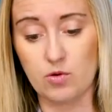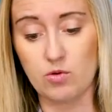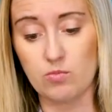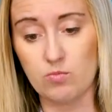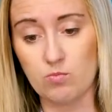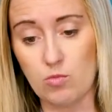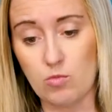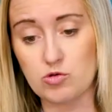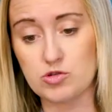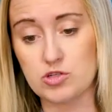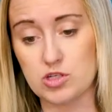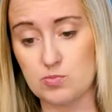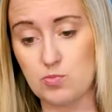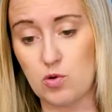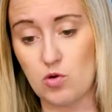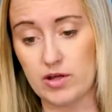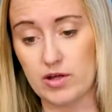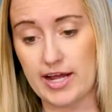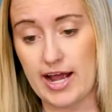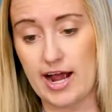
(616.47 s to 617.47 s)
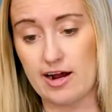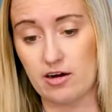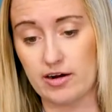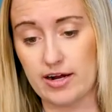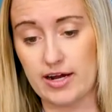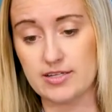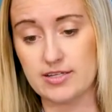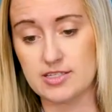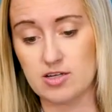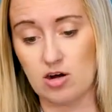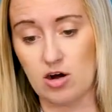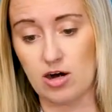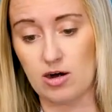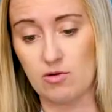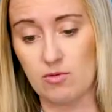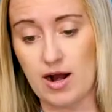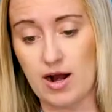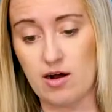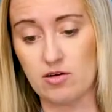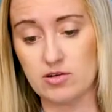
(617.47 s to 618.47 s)
most of these polling aggregates are
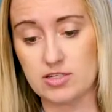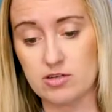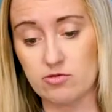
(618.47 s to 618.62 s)
around.